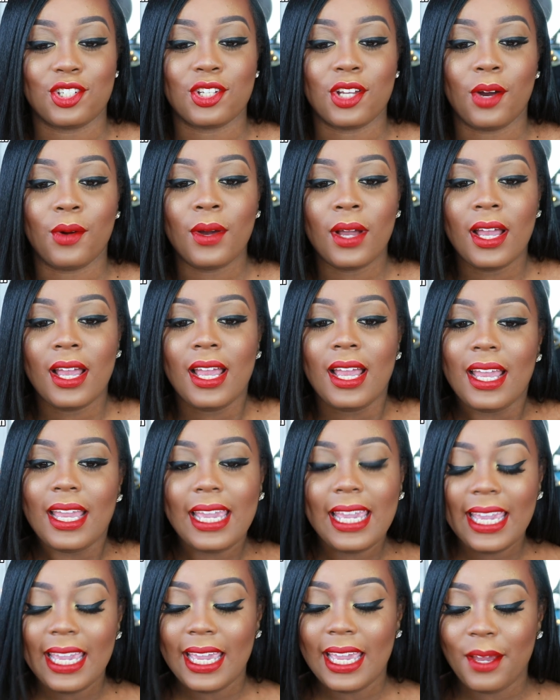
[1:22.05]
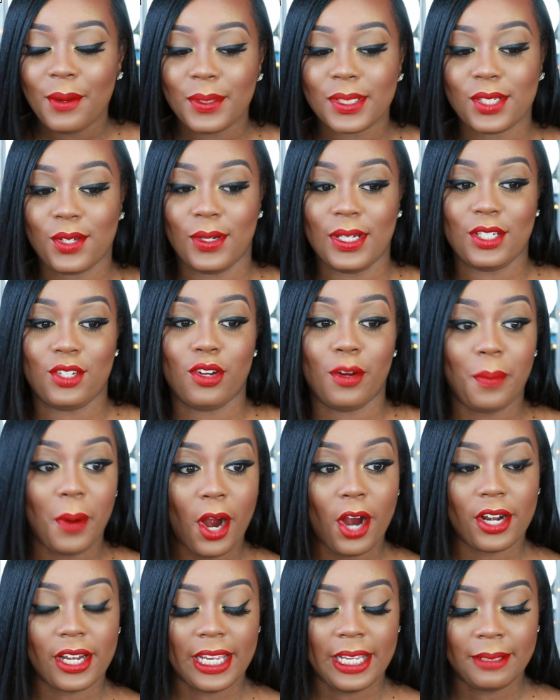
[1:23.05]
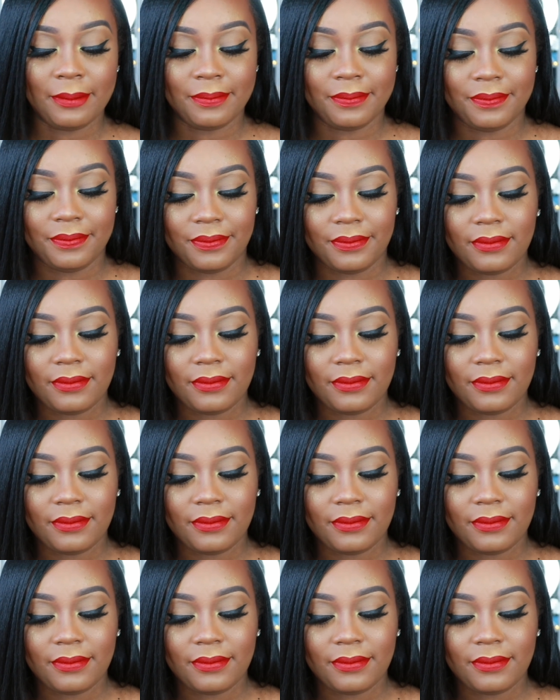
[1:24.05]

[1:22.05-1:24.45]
so he was going to a party.